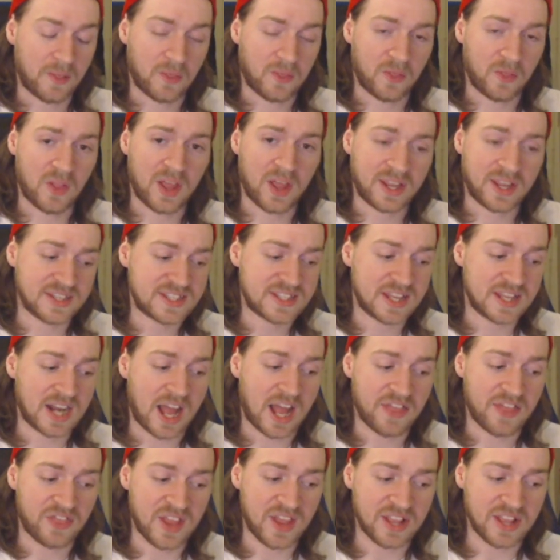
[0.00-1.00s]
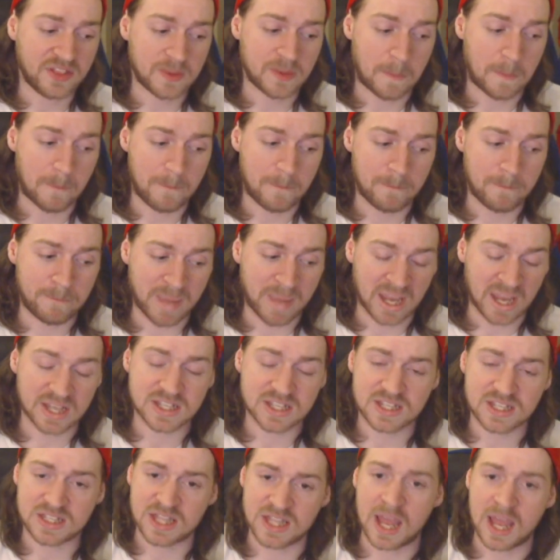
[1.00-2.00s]
like I said, I think the
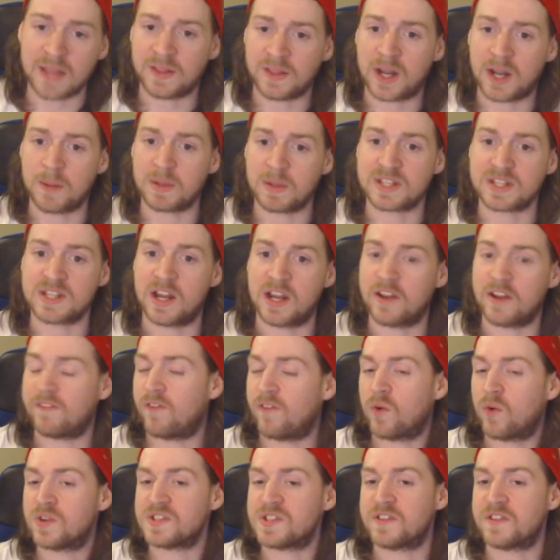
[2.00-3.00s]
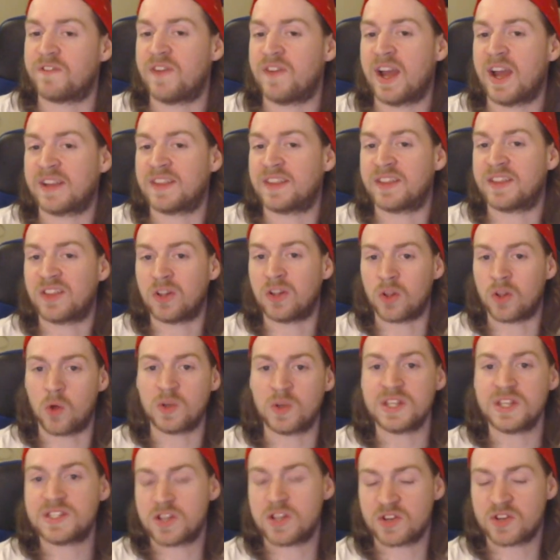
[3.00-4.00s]
biggest thing that I'm excited for is the fact that the
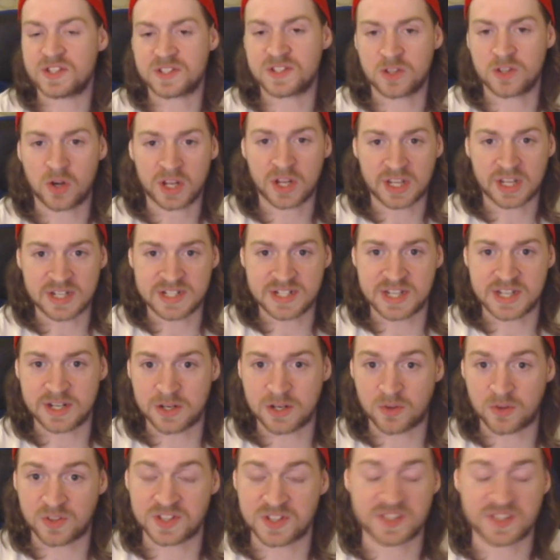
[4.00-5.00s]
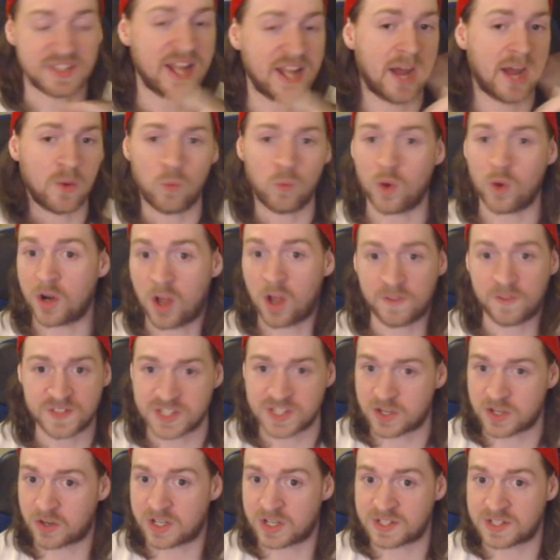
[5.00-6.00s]
Loki series is going to continue. This is not a one-off
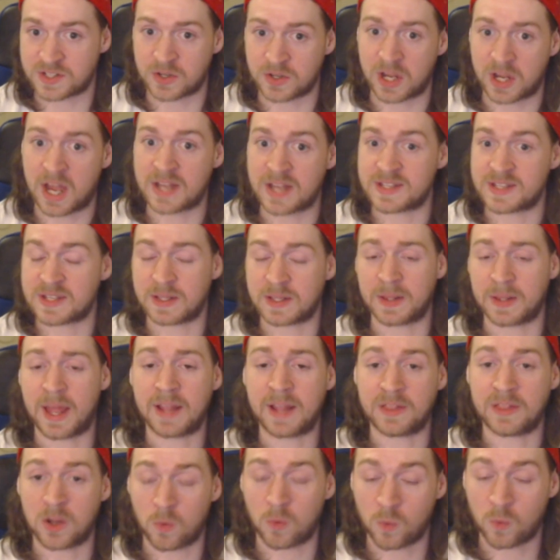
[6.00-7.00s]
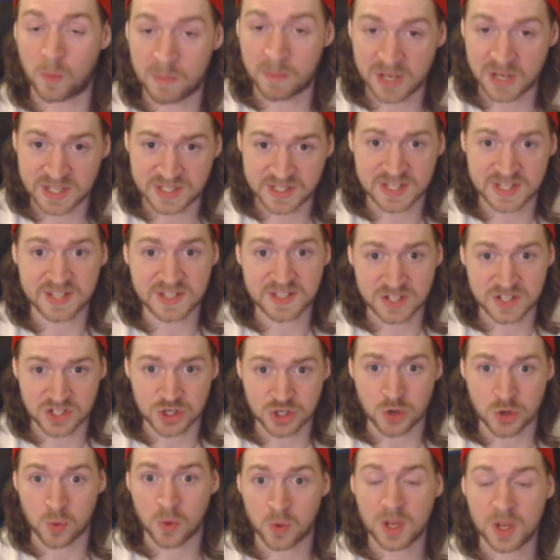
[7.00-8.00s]
series, you guys. Like, there will be a season
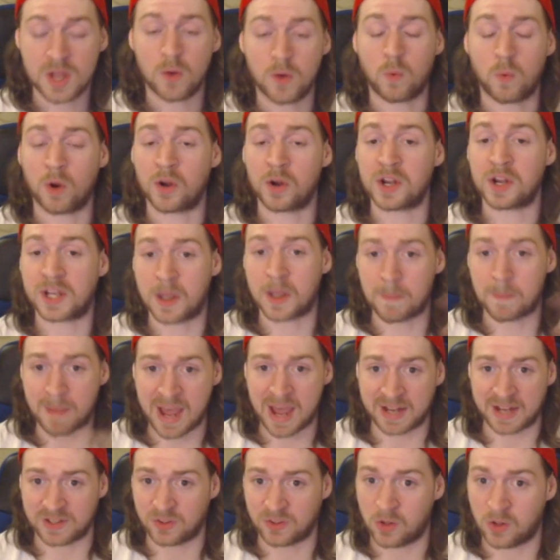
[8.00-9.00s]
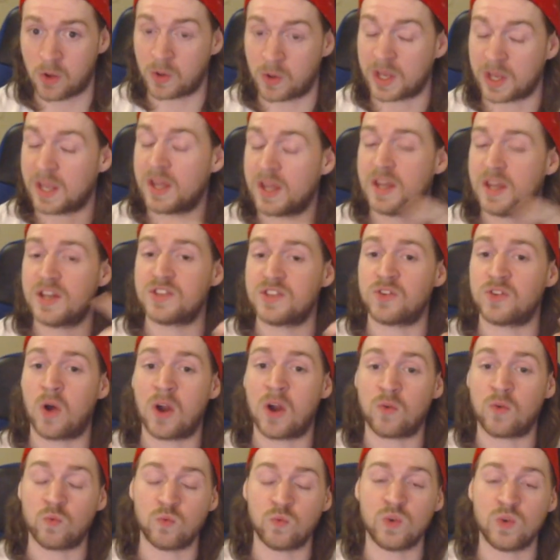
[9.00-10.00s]
2. We're going to come back to Loki. So
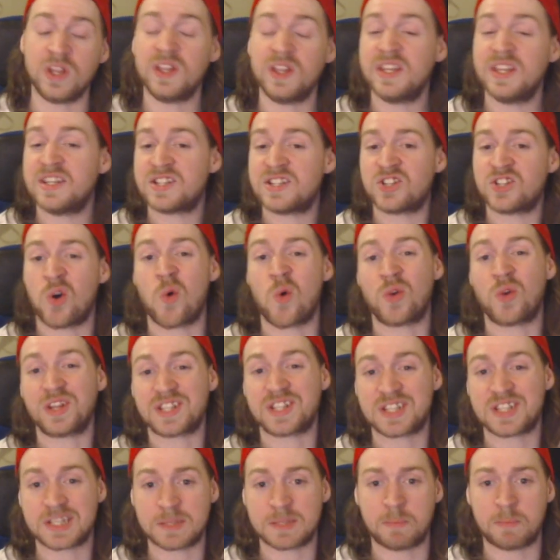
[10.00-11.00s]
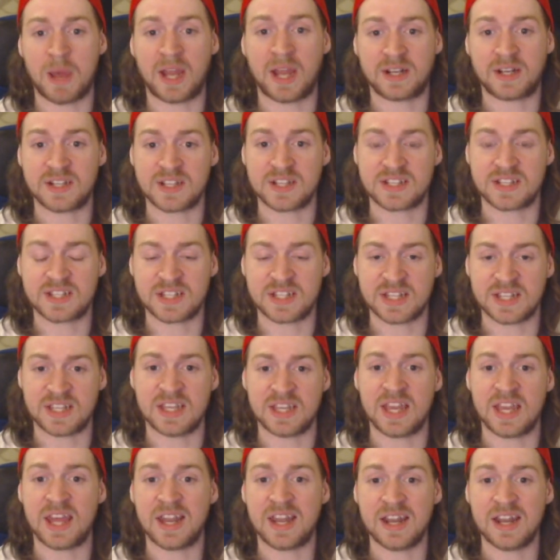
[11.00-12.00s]
I really don't expect us to
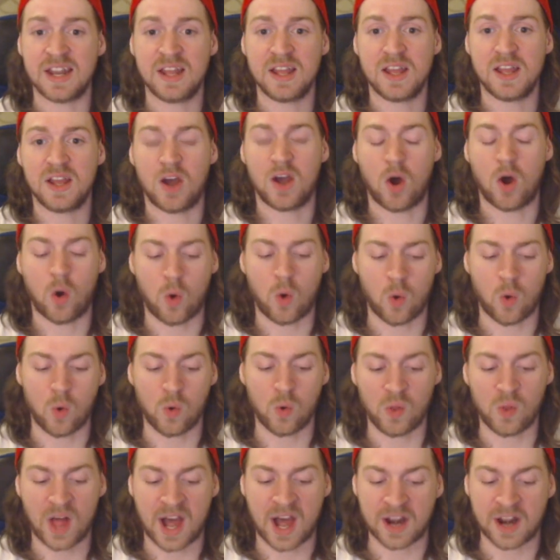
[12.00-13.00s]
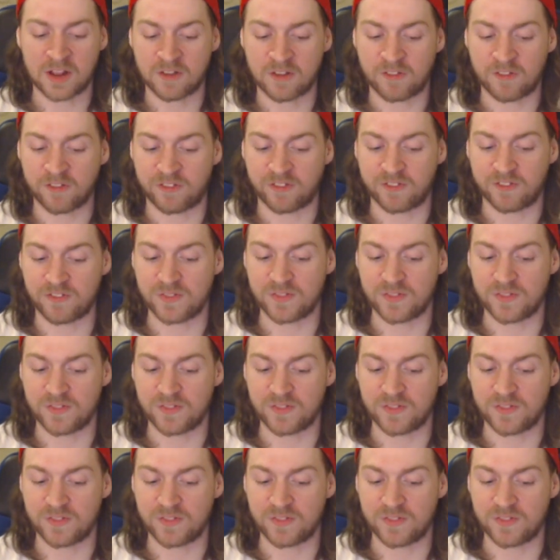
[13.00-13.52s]
get a whole lot of,